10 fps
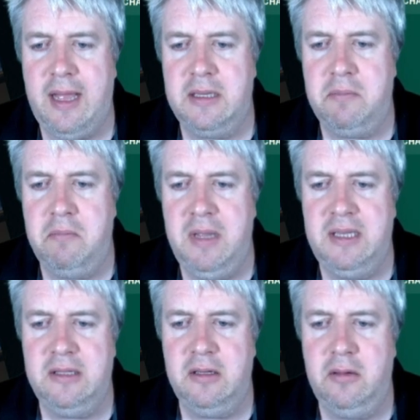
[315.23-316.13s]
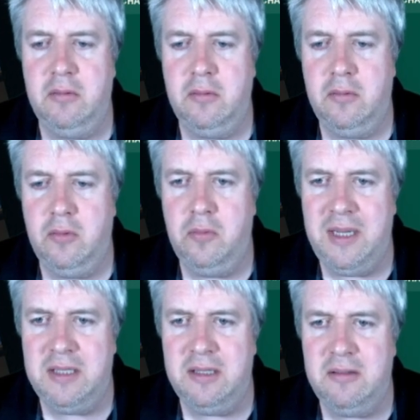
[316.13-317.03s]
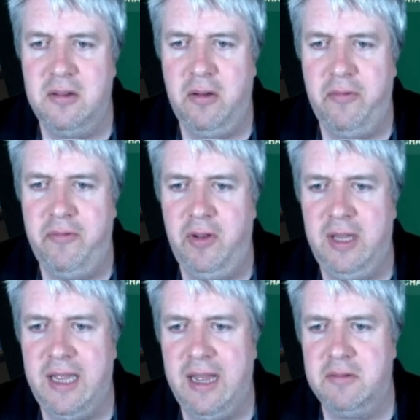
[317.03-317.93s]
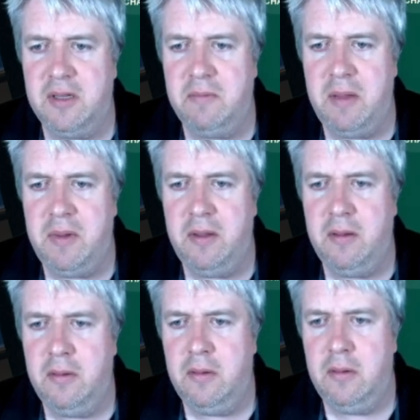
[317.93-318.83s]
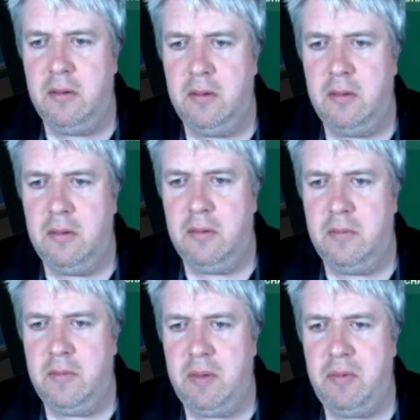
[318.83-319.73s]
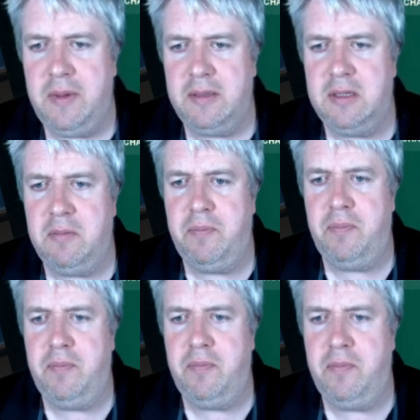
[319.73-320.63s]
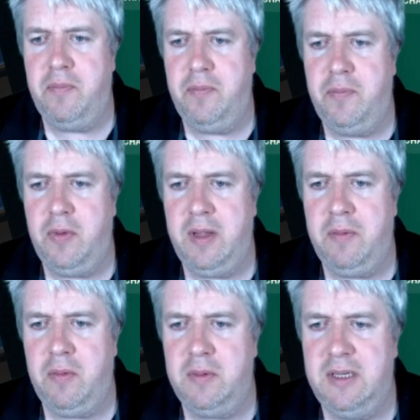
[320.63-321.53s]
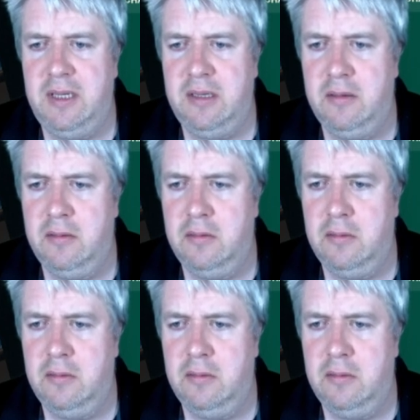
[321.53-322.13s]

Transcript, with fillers: and Misu Well, Misu's not fully out, so maybe we're able to put him on. What's he?